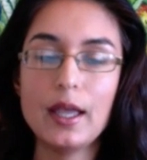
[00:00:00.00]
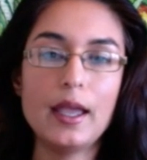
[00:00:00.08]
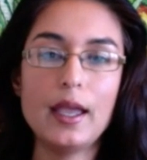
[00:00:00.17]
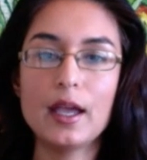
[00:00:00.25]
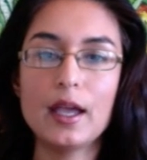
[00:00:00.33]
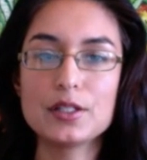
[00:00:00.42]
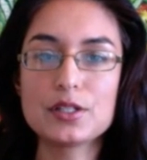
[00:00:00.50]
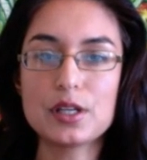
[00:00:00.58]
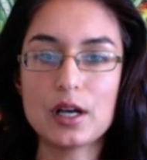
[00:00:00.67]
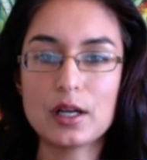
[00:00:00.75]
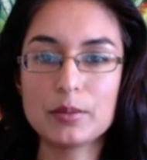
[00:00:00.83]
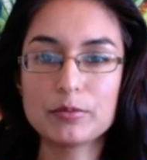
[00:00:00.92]
And
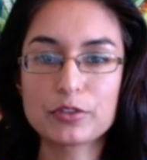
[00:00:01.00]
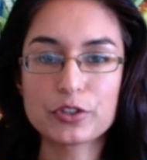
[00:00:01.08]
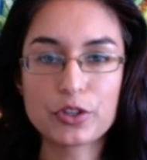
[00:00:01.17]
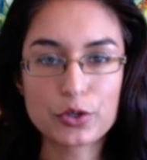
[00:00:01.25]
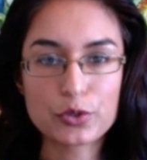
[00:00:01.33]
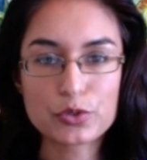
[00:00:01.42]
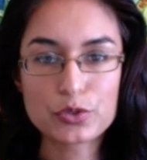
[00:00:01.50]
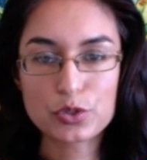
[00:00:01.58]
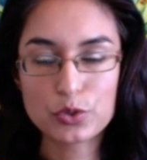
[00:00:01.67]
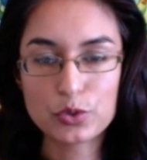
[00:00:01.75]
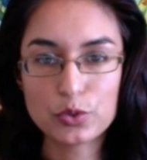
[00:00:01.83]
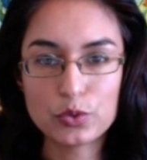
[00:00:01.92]
for those
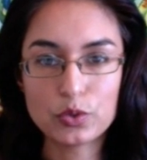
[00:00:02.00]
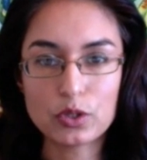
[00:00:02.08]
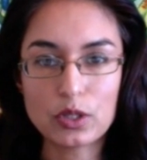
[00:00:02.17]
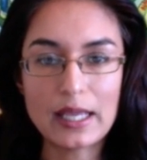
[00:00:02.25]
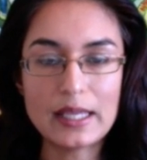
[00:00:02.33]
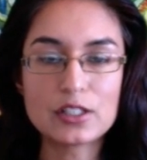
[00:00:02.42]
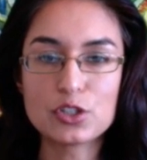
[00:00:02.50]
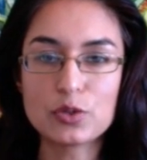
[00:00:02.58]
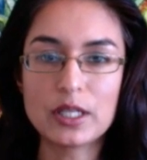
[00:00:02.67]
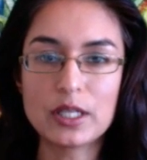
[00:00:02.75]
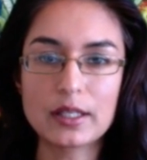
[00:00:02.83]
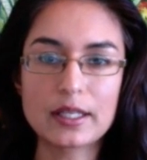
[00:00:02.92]
who like
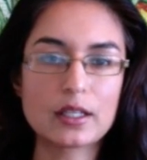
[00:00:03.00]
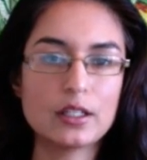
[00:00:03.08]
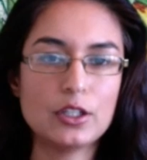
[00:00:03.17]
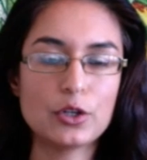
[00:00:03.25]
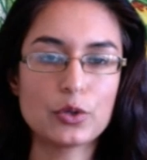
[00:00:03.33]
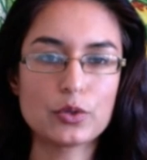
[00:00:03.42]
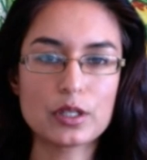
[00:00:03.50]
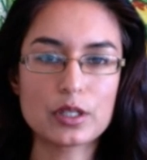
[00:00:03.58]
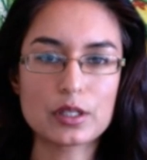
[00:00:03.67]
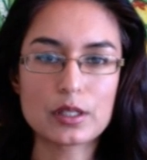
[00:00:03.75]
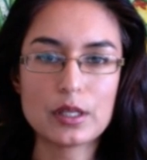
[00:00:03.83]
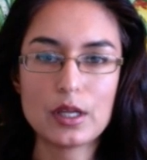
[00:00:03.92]
doing the